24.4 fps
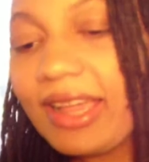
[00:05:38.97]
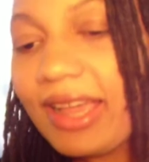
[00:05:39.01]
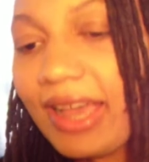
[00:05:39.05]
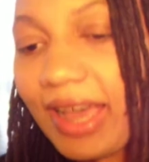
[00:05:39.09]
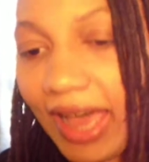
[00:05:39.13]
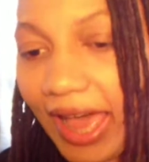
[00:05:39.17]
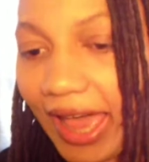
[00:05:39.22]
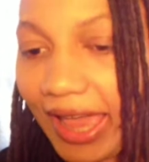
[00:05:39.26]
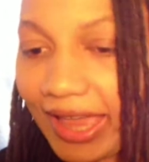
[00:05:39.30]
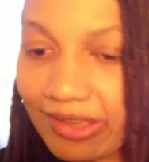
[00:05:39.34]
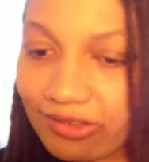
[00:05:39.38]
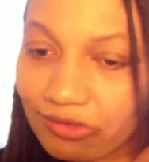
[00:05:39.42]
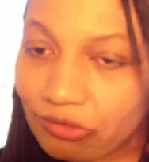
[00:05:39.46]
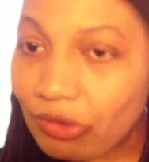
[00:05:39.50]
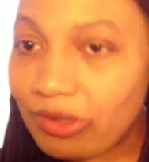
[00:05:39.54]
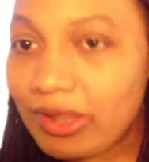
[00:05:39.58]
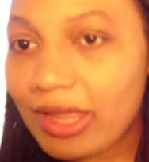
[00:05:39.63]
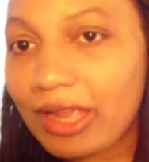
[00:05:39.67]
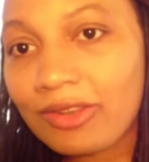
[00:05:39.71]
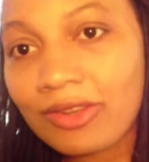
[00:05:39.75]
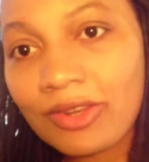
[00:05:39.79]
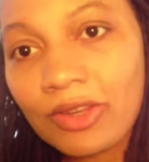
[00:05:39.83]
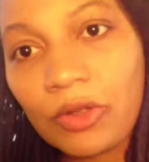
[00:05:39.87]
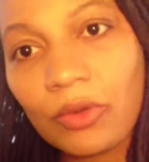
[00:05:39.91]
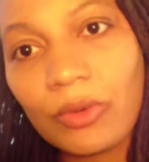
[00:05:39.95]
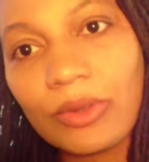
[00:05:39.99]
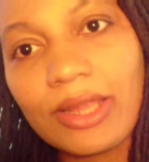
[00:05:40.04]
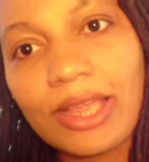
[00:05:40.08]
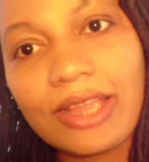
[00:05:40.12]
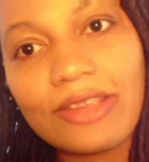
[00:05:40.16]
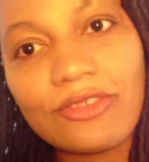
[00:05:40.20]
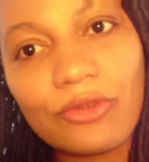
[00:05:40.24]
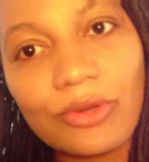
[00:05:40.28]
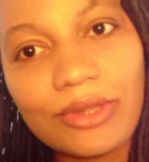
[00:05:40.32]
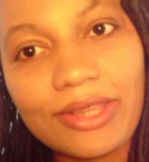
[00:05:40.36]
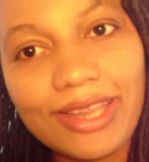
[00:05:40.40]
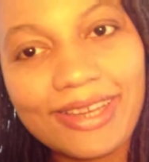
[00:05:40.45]
I enjoy that too, and I
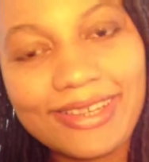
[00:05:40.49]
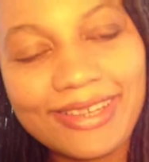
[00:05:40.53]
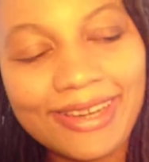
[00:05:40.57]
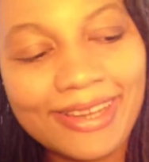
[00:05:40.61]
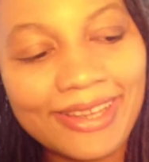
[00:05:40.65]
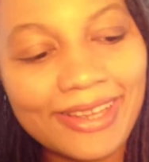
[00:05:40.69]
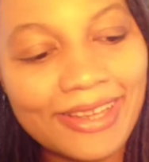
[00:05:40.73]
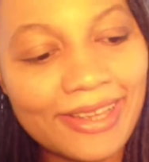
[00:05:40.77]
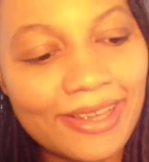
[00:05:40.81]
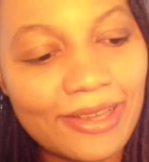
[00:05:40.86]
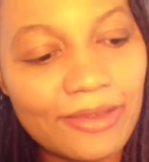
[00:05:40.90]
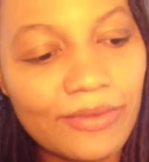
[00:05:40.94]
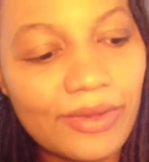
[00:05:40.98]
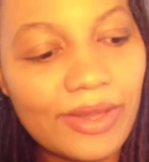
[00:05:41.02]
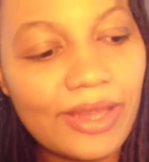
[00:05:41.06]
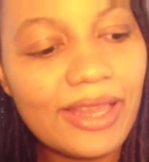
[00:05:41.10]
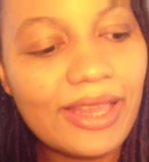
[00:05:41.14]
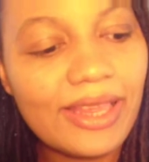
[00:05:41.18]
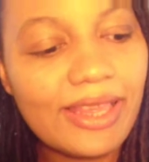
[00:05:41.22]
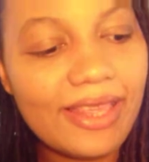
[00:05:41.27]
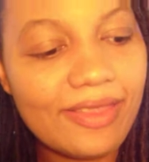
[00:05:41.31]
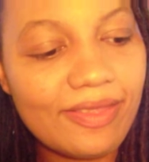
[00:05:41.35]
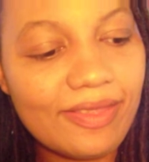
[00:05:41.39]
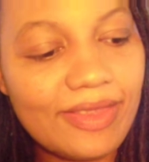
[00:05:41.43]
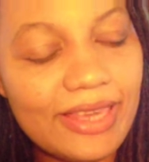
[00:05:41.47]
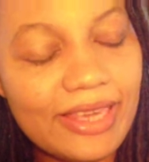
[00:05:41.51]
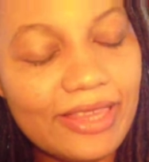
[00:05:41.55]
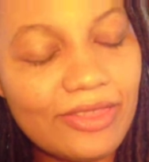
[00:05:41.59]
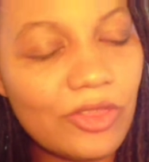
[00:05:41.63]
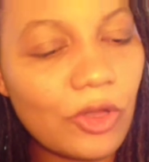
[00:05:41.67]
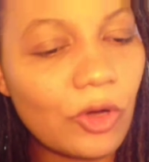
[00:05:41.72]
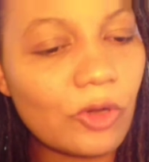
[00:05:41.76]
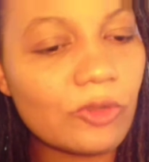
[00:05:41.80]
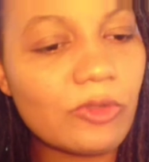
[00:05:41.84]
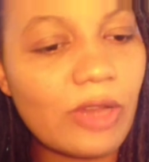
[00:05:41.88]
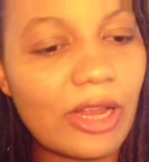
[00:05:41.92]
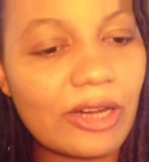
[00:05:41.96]
enjoy the idea of the
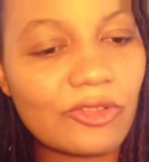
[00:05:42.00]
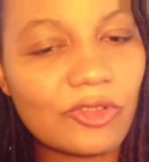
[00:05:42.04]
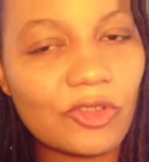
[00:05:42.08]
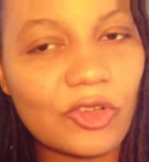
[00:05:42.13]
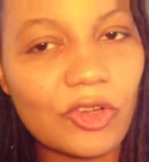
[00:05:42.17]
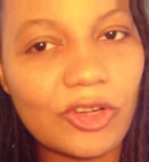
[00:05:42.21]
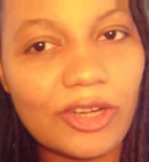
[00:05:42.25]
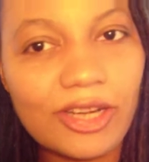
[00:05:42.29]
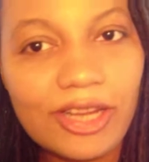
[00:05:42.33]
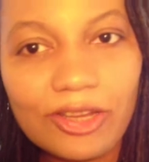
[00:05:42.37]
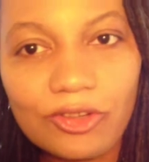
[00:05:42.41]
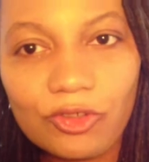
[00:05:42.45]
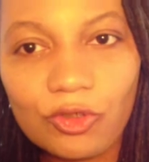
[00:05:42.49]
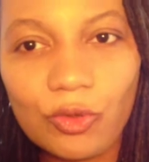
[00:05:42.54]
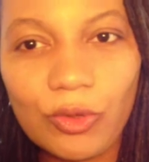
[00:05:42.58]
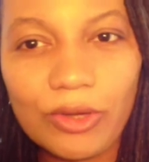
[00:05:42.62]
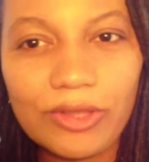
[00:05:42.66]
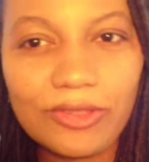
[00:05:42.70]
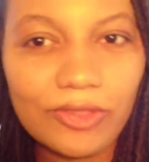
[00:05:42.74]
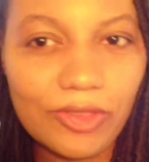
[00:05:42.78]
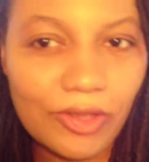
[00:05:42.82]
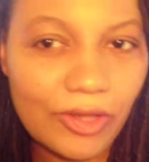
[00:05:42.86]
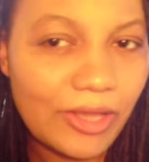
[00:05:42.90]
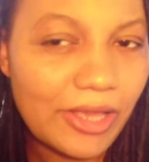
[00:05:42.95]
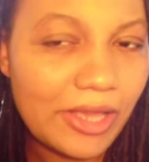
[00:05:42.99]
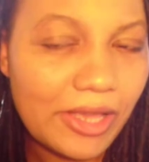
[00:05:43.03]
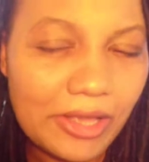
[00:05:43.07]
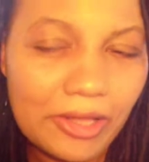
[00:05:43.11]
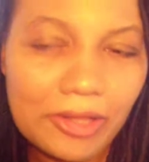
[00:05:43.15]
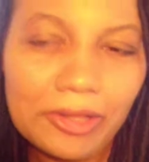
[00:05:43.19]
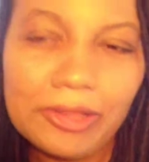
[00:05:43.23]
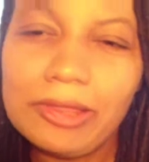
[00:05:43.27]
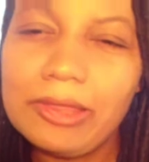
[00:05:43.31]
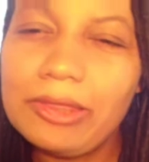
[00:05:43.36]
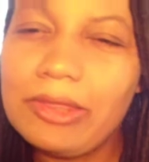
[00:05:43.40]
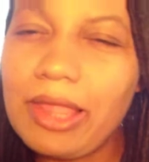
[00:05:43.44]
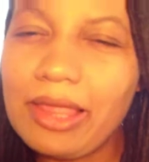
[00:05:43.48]
Third Doctor doing the
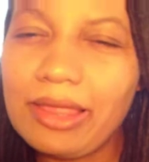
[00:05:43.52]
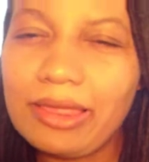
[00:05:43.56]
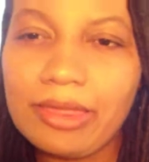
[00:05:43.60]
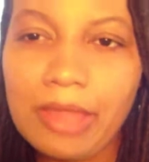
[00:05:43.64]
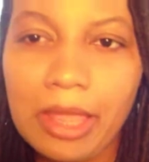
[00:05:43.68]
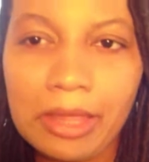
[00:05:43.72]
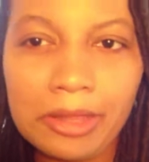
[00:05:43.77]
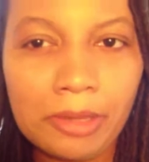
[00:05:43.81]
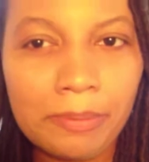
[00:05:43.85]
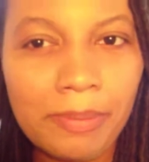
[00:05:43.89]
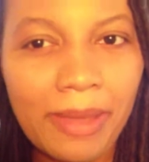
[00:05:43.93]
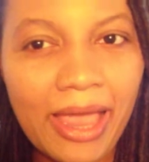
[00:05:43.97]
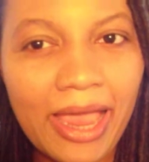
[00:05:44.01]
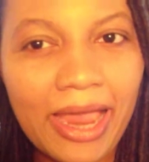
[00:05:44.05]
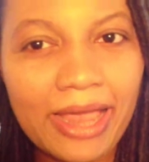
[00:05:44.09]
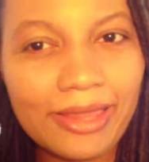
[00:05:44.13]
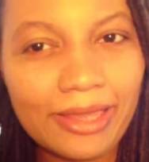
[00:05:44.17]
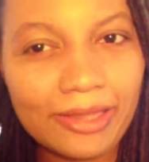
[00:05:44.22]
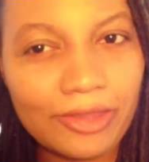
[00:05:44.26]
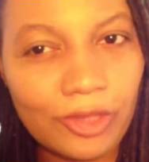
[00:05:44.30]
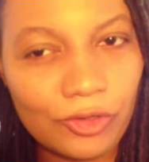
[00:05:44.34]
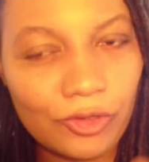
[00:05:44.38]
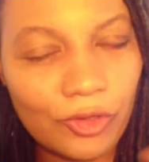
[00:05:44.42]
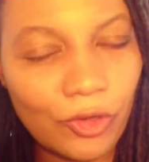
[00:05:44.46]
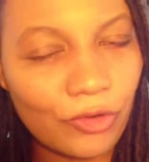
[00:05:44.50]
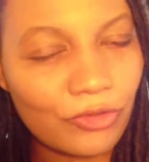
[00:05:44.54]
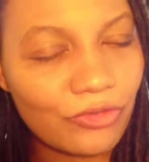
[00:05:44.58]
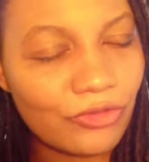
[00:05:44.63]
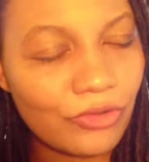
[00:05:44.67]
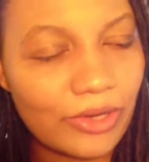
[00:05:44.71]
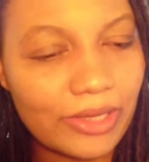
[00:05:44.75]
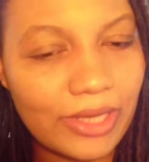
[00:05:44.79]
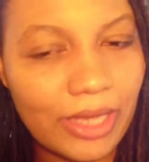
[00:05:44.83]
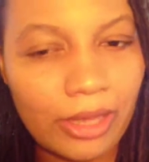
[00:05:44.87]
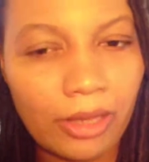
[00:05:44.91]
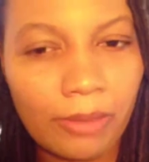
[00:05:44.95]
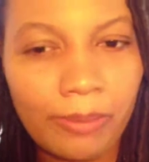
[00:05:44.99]
lullaby, like the nursery
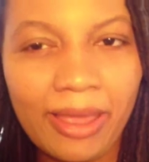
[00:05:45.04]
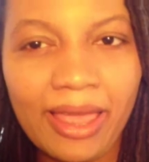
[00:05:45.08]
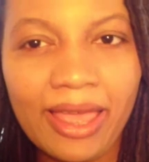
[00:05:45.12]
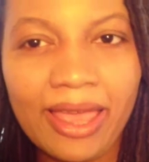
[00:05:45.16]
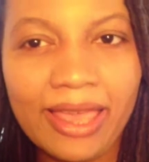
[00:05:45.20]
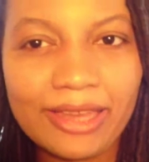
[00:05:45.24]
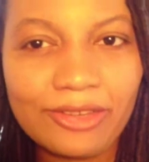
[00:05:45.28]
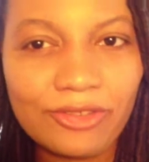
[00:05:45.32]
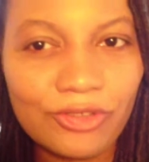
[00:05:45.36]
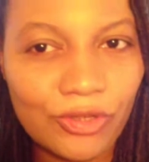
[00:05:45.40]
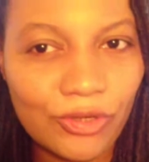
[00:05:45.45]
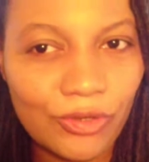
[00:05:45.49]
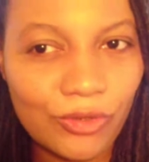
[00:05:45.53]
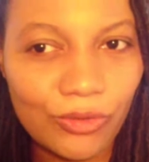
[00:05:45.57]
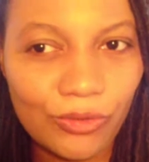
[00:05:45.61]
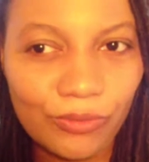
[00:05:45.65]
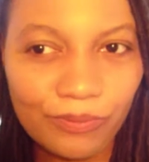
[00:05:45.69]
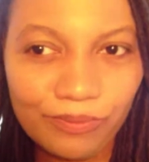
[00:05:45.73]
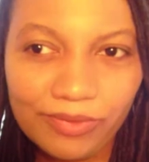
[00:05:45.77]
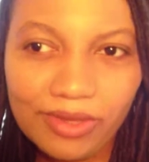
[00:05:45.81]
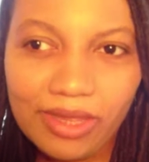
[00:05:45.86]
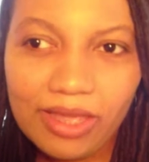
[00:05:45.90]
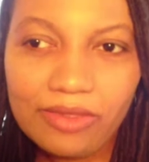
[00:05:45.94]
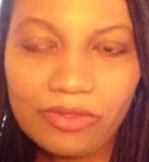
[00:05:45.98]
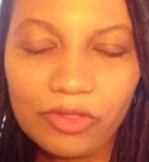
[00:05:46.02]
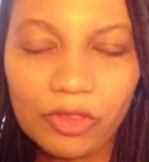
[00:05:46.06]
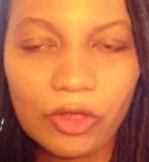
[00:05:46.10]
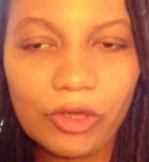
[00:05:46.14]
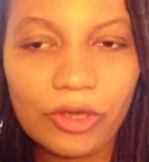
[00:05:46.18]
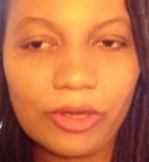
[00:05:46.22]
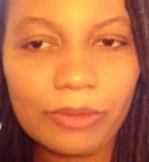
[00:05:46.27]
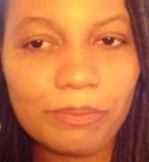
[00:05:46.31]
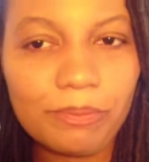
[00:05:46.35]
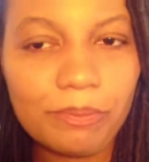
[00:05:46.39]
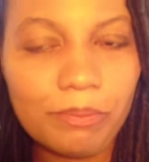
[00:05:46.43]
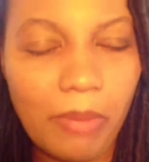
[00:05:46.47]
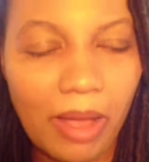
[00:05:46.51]
lullaby, to
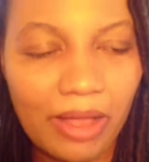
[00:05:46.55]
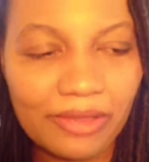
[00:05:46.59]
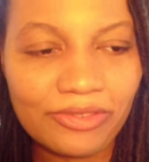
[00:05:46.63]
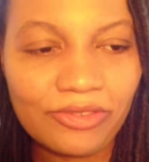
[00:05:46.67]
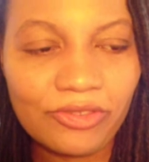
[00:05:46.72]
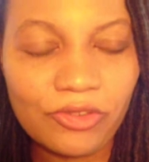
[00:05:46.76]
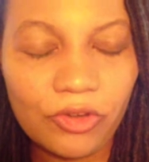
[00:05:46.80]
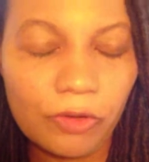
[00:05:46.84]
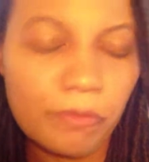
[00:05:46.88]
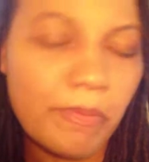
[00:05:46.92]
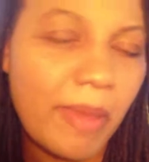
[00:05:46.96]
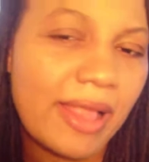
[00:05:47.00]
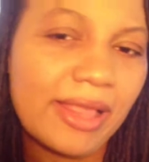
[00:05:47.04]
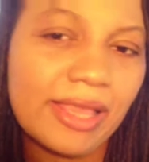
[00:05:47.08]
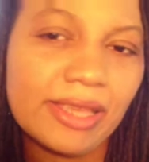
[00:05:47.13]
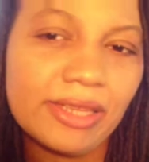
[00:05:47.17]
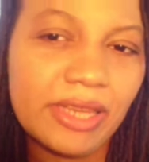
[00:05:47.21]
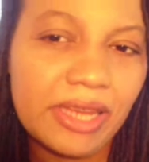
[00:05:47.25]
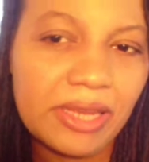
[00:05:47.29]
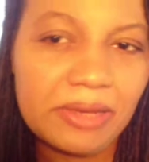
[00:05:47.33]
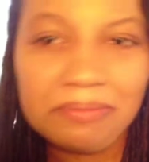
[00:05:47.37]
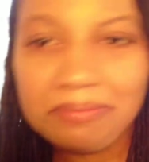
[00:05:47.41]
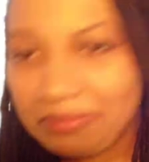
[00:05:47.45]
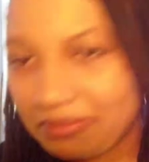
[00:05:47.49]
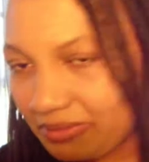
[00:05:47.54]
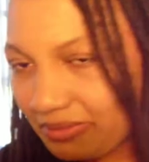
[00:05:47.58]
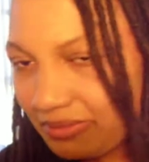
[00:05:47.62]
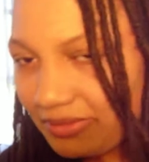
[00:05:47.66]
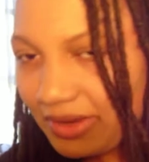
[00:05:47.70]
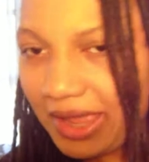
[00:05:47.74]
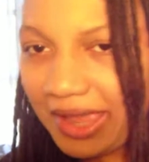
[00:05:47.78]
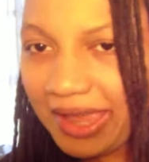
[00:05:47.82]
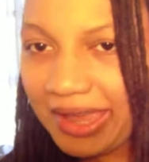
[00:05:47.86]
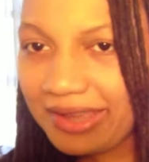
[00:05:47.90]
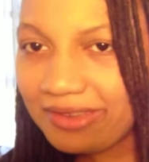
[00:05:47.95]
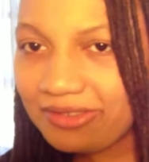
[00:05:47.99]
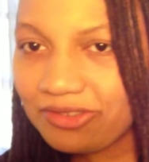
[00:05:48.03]
the monster of Peladon.
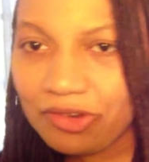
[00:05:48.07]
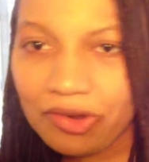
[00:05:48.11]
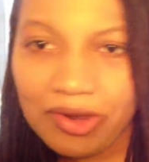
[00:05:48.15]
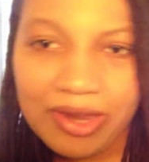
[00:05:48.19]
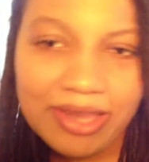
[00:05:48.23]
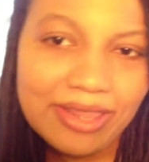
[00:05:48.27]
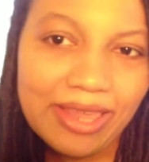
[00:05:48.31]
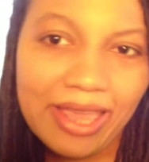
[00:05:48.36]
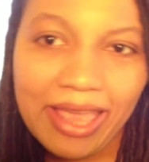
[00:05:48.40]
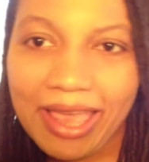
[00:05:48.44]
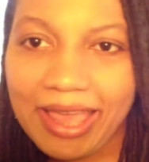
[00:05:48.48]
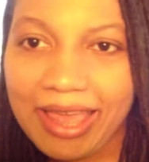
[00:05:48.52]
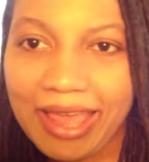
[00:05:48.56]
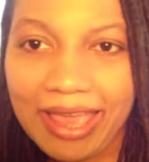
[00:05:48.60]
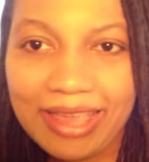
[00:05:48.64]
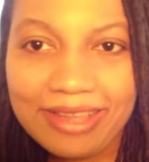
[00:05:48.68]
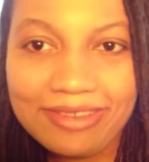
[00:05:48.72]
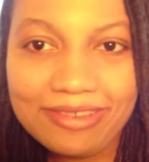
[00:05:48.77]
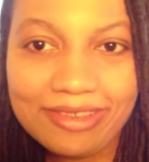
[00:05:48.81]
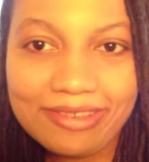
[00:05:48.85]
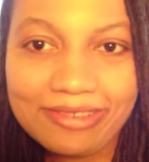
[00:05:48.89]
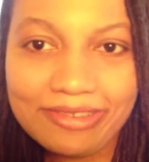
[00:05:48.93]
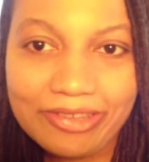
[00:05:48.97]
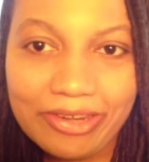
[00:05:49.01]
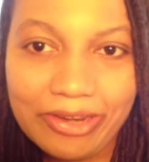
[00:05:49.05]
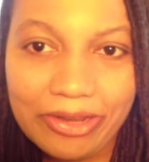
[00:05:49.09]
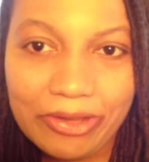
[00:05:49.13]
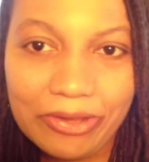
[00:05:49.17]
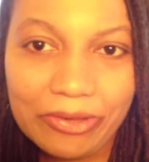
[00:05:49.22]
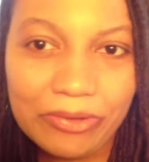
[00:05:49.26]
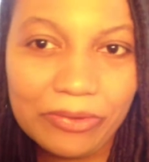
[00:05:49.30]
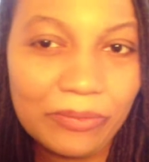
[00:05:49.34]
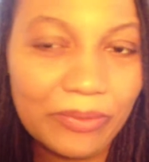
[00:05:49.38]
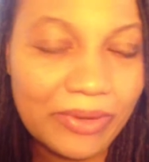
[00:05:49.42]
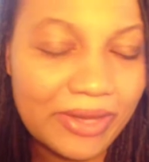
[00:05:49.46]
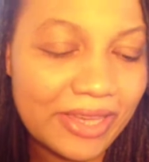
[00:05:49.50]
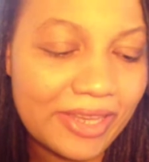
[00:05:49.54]
I enjoy that. I just
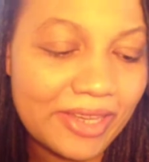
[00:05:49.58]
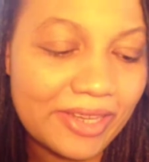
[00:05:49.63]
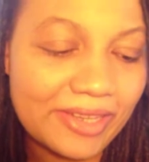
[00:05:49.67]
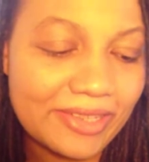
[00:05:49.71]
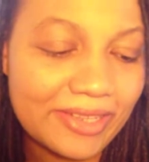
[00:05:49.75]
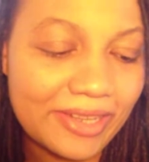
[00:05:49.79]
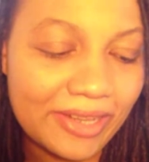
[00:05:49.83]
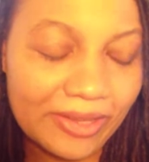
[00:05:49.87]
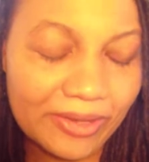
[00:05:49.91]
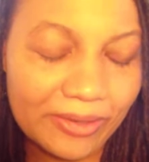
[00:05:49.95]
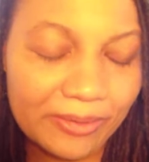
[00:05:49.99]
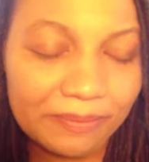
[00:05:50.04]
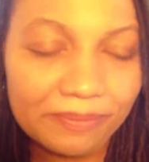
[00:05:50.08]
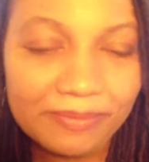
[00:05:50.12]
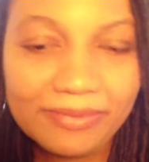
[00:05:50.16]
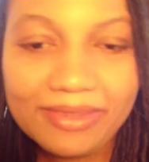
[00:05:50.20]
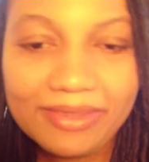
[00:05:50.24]
do. What can you do?